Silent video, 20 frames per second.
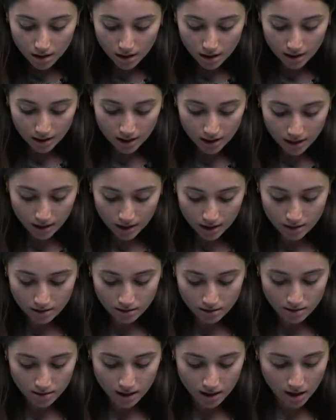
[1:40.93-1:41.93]

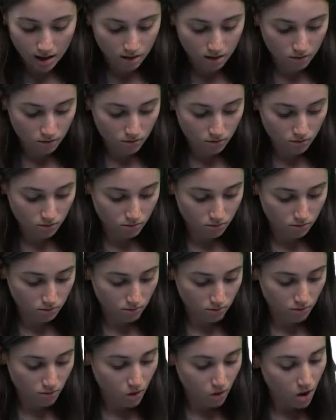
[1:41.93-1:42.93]
And then
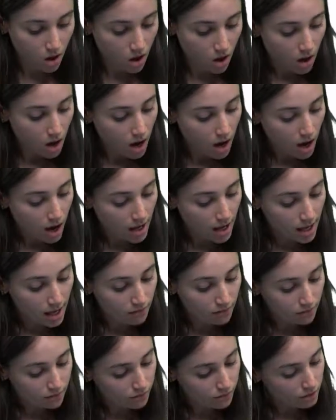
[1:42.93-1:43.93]
I
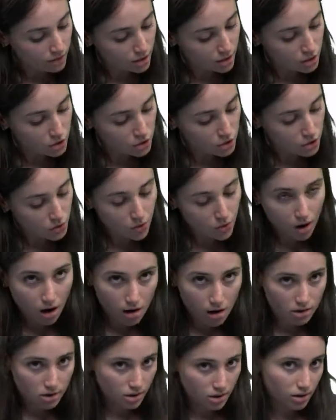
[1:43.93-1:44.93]
have 2
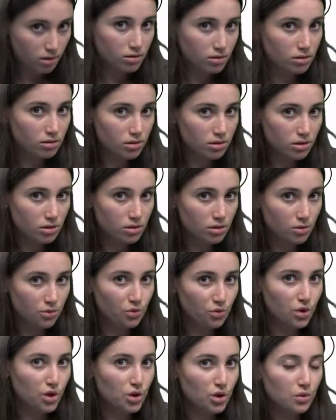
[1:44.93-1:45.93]
articles
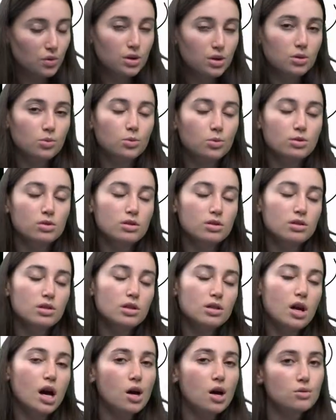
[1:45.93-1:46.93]
for you, and we'll
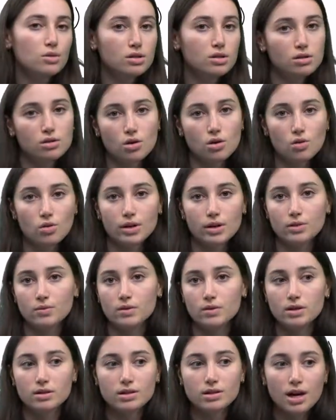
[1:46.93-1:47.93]
see how's it going
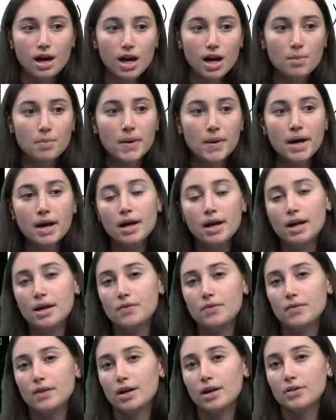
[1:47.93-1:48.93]
with the time.
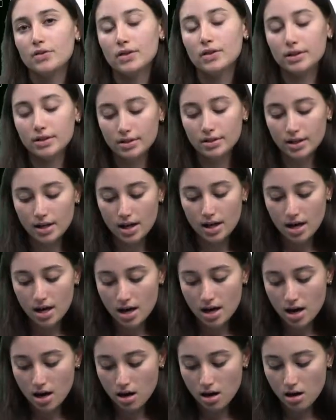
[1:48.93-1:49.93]
And I think
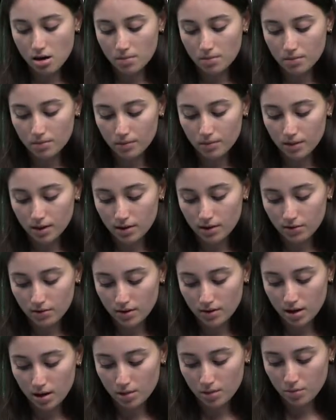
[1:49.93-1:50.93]
they give
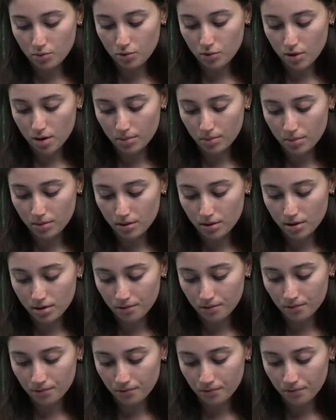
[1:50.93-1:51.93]
a
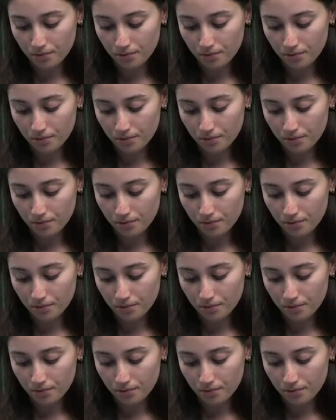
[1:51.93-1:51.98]
proper